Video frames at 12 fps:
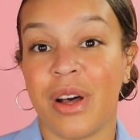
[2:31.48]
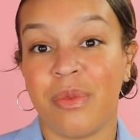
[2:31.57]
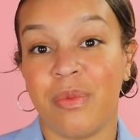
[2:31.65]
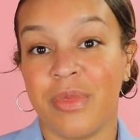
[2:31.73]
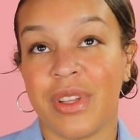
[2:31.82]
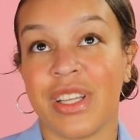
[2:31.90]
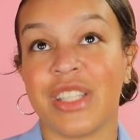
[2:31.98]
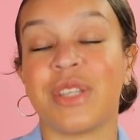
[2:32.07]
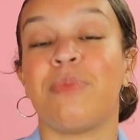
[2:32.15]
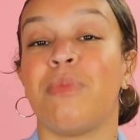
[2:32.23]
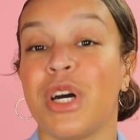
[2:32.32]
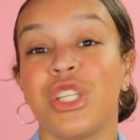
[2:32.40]
a
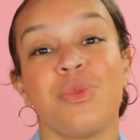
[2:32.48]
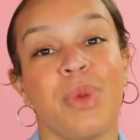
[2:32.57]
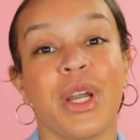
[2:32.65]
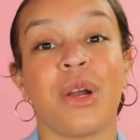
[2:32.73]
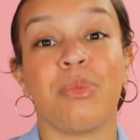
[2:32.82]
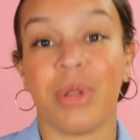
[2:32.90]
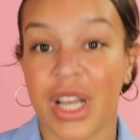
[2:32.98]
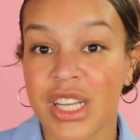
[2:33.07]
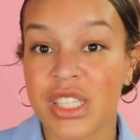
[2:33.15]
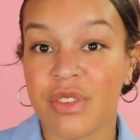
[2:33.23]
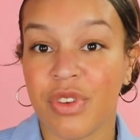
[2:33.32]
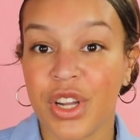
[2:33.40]
it's a much bigger
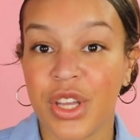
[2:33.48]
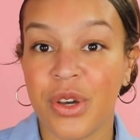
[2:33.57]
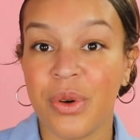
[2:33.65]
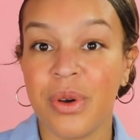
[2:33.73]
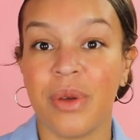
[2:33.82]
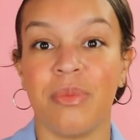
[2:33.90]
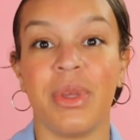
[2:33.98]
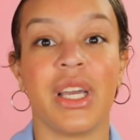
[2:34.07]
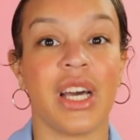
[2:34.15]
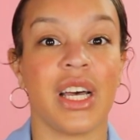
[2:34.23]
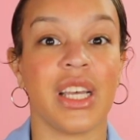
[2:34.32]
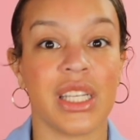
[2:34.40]
plus for you
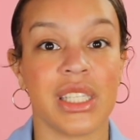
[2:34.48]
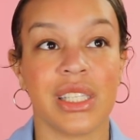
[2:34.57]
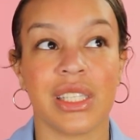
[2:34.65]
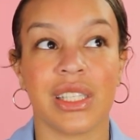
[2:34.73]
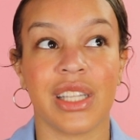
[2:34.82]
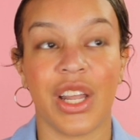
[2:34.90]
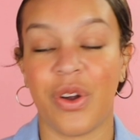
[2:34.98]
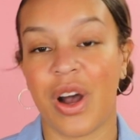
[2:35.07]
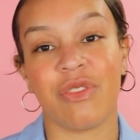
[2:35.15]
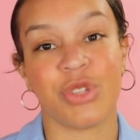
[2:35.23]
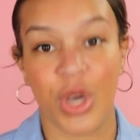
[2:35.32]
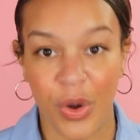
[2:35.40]
because they
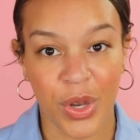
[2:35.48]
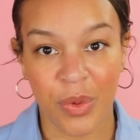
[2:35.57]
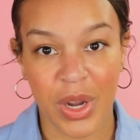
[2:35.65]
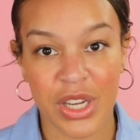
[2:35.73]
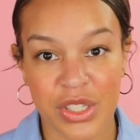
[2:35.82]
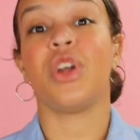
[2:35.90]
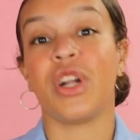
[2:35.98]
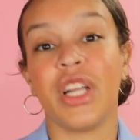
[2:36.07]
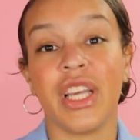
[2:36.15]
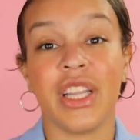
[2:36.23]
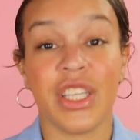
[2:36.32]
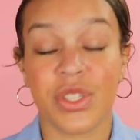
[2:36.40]
don't have to go anywhere.
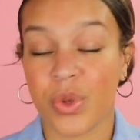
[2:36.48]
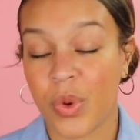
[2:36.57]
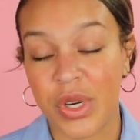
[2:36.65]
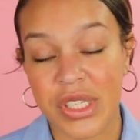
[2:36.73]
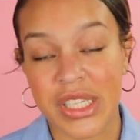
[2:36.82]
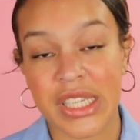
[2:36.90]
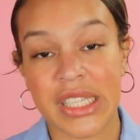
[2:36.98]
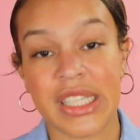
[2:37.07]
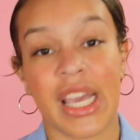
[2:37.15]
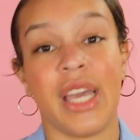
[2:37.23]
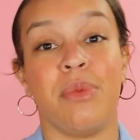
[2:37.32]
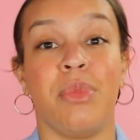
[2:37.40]
Learning these
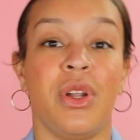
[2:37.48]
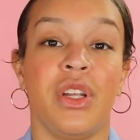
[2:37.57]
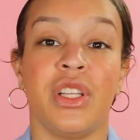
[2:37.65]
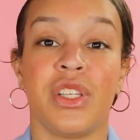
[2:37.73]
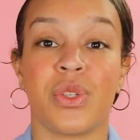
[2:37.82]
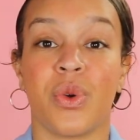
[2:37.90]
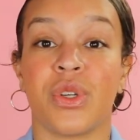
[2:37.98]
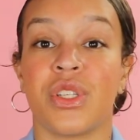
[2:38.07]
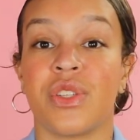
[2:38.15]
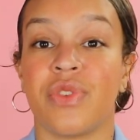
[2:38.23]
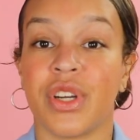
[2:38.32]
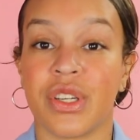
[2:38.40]
courses and building these
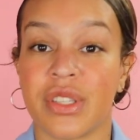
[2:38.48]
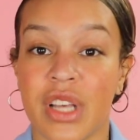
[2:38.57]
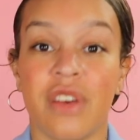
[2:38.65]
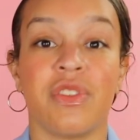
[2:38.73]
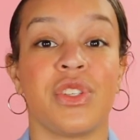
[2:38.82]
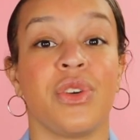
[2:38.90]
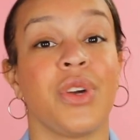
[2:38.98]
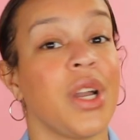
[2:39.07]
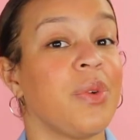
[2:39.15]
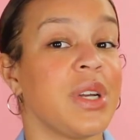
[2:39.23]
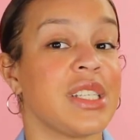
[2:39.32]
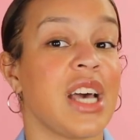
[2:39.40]
courses for yourself is a
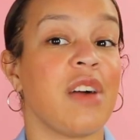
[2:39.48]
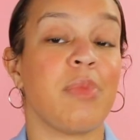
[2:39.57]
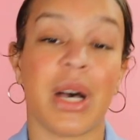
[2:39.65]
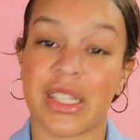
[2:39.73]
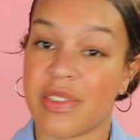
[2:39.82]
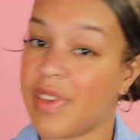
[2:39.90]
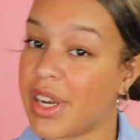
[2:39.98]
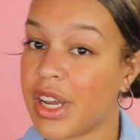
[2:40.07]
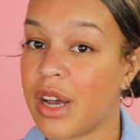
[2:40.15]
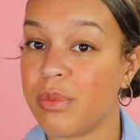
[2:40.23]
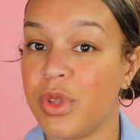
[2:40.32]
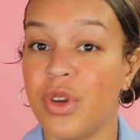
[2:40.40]
great way to have passive
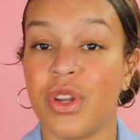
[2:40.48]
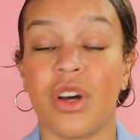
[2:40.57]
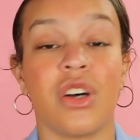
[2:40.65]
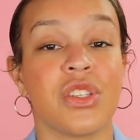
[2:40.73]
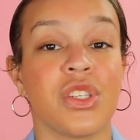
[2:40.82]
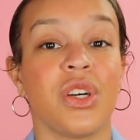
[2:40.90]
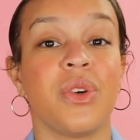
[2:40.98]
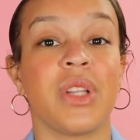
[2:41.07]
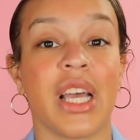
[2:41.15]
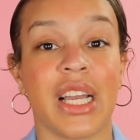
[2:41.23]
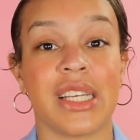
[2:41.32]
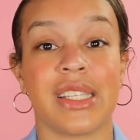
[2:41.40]
income. You can also,
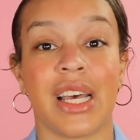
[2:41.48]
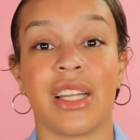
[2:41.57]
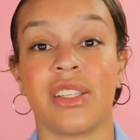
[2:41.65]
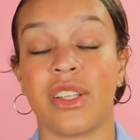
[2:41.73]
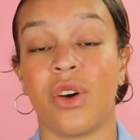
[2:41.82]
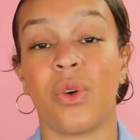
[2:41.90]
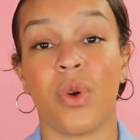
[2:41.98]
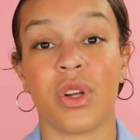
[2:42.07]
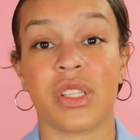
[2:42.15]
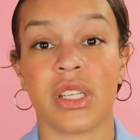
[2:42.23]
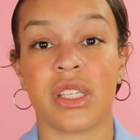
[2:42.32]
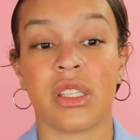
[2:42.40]
like I said, sell
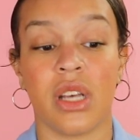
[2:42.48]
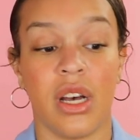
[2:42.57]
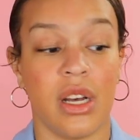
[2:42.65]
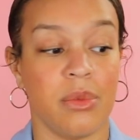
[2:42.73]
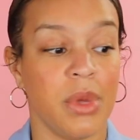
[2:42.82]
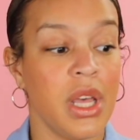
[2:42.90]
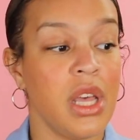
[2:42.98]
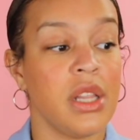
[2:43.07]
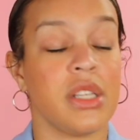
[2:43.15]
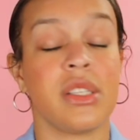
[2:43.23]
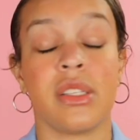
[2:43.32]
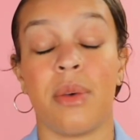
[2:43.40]
courses. Um,
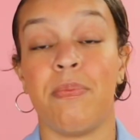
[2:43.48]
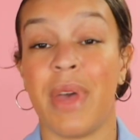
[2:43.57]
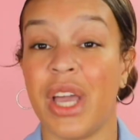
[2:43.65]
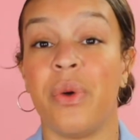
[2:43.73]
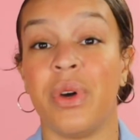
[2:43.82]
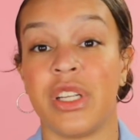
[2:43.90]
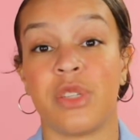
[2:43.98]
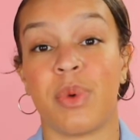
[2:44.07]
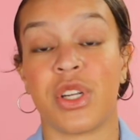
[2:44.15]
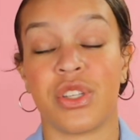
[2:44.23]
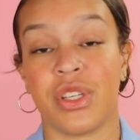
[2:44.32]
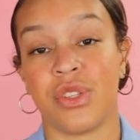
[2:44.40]
this is a big one,
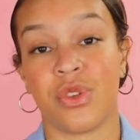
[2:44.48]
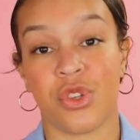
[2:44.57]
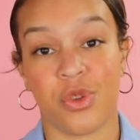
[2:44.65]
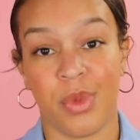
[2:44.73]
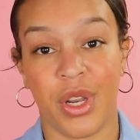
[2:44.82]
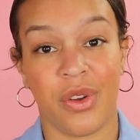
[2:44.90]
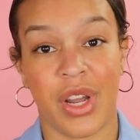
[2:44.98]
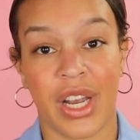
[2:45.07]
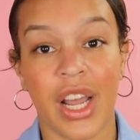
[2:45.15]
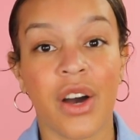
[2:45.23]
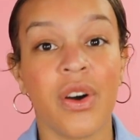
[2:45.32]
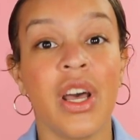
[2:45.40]
especially in social media
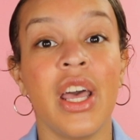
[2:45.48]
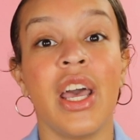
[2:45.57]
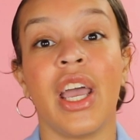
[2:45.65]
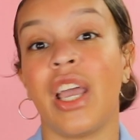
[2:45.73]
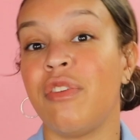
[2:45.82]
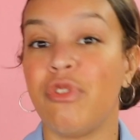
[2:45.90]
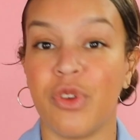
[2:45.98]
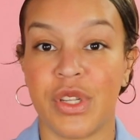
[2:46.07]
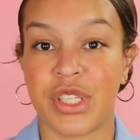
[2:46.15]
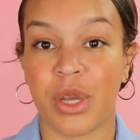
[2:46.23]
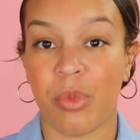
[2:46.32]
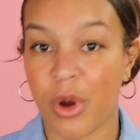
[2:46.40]
right now.
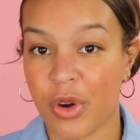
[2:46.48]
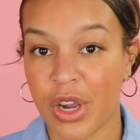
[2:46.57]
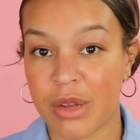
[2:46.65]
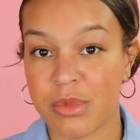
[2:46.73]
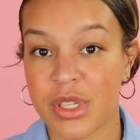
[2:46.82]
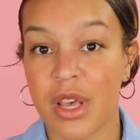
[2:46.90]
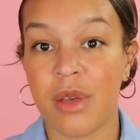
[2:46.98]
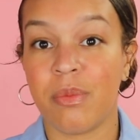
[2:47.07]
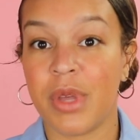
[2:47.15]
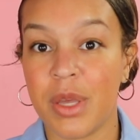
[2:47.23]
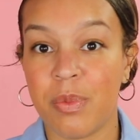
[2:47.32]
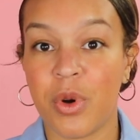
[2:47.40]
Influencing programs.
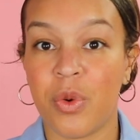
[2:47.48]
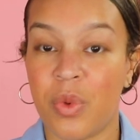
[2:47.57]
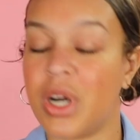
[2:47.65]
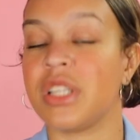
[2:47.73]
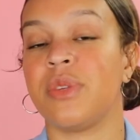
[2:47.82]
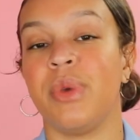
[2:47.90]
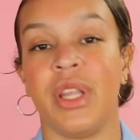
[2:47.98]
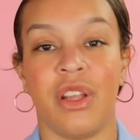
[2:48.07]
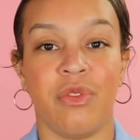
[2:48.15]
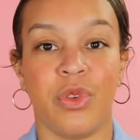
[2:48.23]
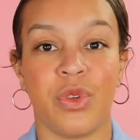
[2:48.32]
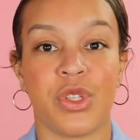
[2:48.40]
People want to be an
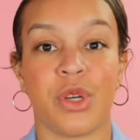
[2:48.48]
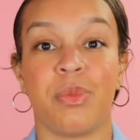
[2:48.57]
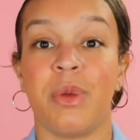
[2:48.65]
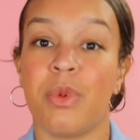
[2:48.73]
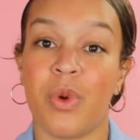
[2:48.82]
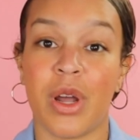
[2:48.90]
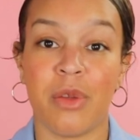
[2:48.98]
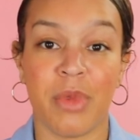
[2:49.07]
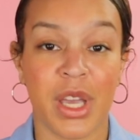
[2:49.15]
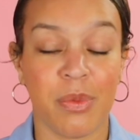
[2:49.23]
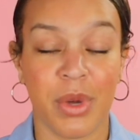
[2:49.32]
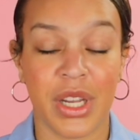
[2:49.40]
influencer. People want to
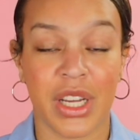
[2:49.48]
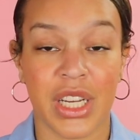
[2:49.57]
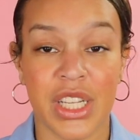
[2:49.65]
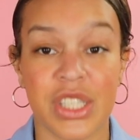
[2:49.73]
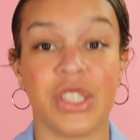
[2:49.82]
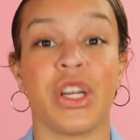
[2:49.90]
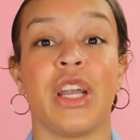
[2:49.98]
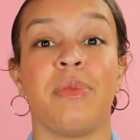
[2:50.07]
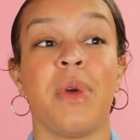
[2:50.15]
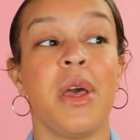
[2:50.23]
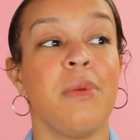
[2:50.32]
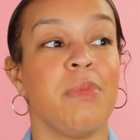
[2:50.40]
make money on
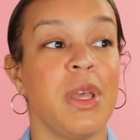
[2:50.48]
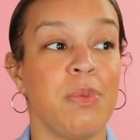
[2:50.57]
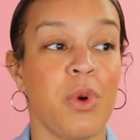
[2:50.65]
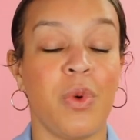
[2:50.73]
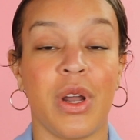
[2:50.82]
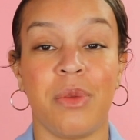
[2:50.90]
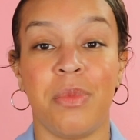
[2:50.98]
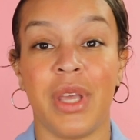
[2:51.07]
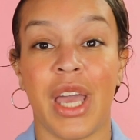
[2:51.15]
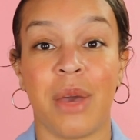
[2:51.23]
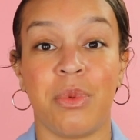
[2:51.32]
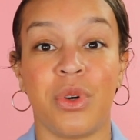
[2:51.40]
Instagram. People want to
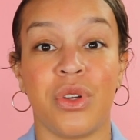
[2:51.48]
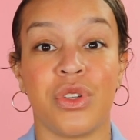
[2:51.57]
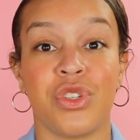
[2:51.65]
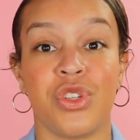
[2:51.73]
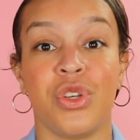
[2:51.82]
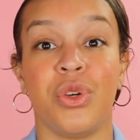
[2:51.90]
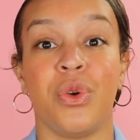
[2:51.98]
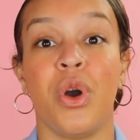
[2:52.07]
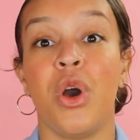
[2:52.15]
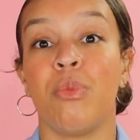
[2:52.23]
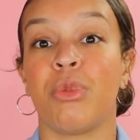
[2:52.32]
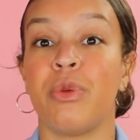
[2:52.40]
be able
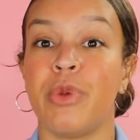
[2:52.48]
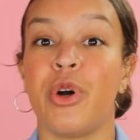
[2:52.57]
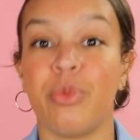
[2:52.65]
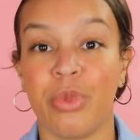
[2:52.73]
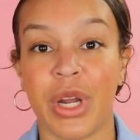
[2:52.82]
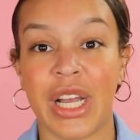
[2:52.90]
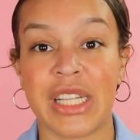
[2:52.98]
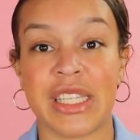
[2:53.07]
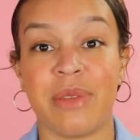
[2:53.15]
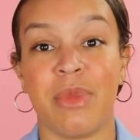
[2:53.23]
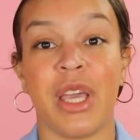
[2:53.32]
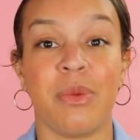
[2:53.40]
to promote
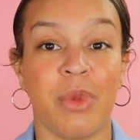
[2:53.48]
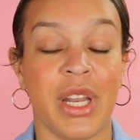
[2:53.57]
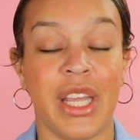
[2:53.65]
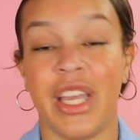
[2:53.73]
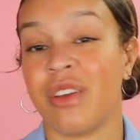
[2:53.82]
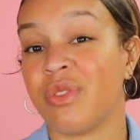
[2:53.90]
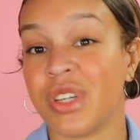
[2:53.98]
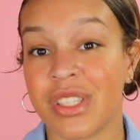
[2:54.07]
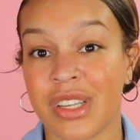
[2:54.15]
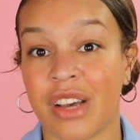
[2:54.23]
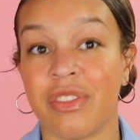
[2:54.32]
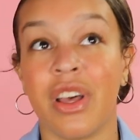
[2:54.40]
brands and make money, get free
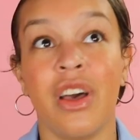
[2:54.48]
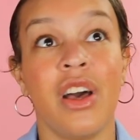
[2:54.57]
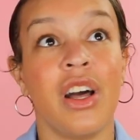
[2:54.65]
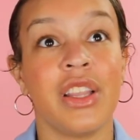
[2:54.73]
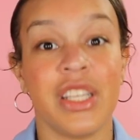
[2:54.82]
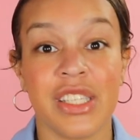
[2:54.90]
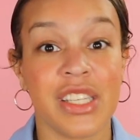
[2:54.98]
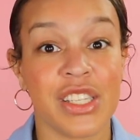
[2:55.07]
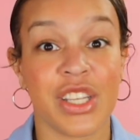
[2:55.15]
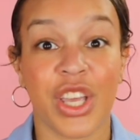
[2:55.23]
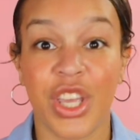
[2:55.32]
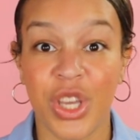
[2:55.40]
stuff. This
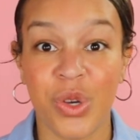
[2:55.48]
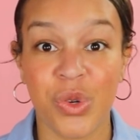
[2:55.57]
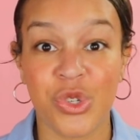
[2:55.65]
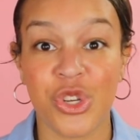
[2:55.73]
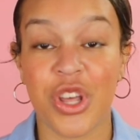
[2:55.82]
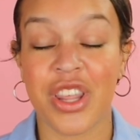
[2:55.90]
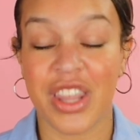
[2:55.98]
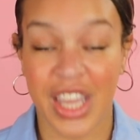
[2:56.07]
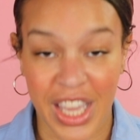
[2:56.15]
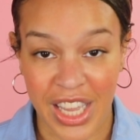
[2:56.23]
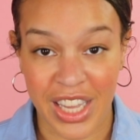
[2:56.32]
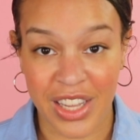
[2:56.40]
is a huge
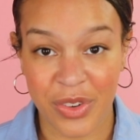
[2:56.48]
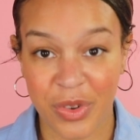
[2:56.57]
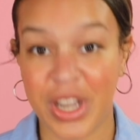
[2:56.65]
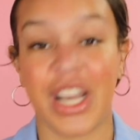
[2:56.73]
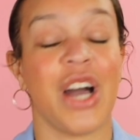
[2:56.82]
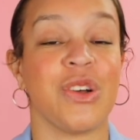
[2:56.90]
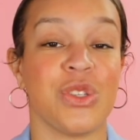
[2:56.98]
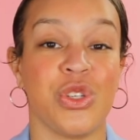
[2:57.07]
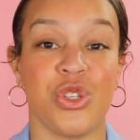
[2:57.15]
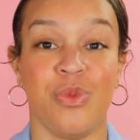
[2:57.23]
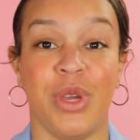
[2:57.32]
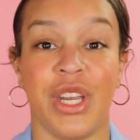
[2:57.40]
thing right now on
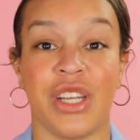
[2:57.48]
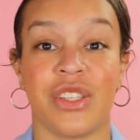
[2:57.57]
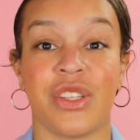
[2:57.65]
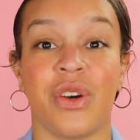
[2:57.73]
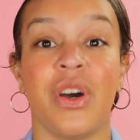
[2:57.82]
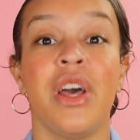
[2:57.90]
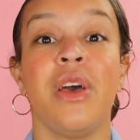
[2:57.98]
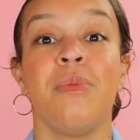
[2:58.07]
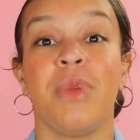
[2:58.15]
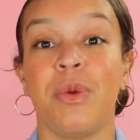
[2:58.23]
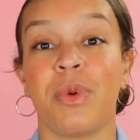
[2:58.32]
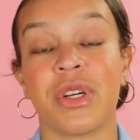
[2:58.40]
social media. So
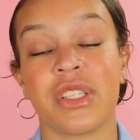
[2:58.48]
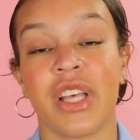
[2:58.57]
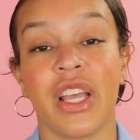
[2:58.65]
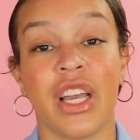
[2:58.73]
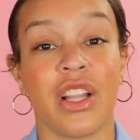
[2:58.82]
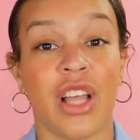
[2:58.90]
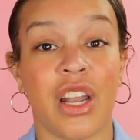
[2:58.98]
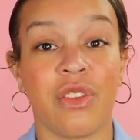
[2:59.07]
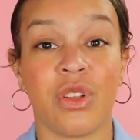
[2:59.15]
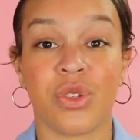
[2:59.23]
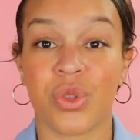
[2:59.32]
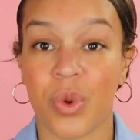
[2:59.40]
people are selling a lot
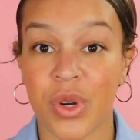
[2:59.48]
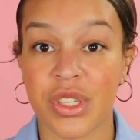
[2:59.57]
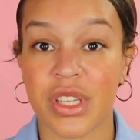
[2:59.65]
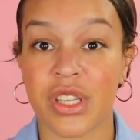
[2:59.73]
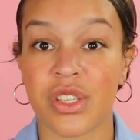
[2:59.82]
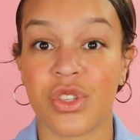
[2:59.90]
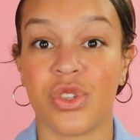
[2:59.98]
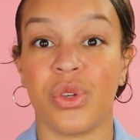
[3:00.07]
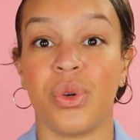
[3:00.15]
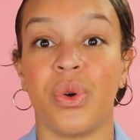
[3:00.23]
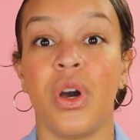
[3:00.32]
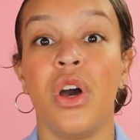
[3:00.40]
of those courses
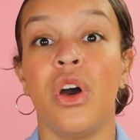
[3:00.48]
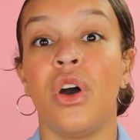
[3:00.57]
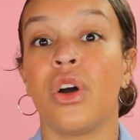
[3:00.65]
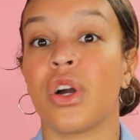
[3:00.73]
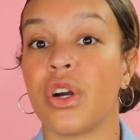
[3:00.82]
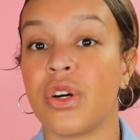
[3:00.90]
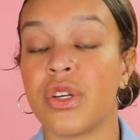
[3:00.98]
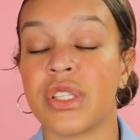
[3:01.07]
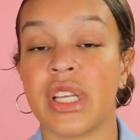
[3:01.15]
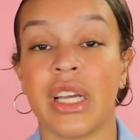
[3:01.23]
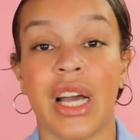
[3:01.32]
to girls